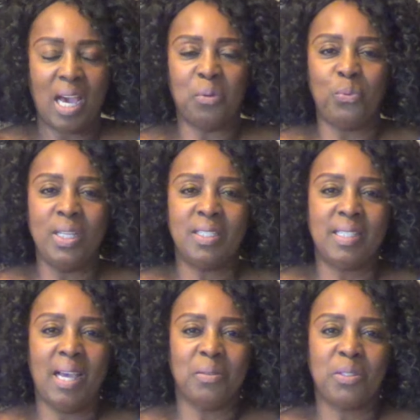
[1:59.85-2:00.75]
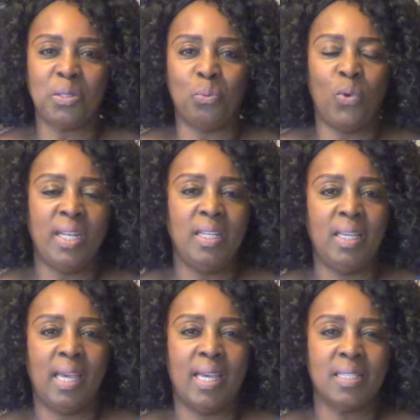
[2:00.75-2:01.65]
I reached out to
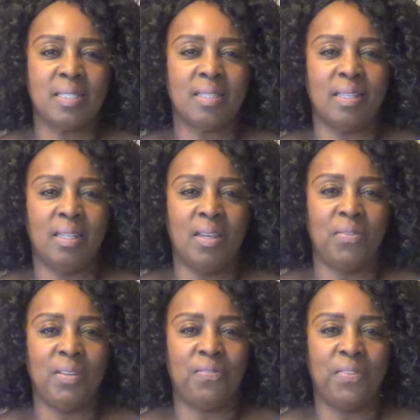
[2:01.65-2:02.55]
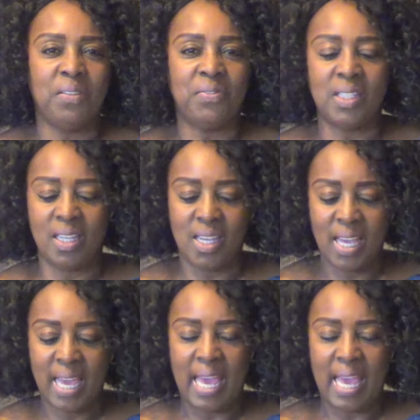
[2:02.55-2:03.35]
Wendy S., the Loving 50.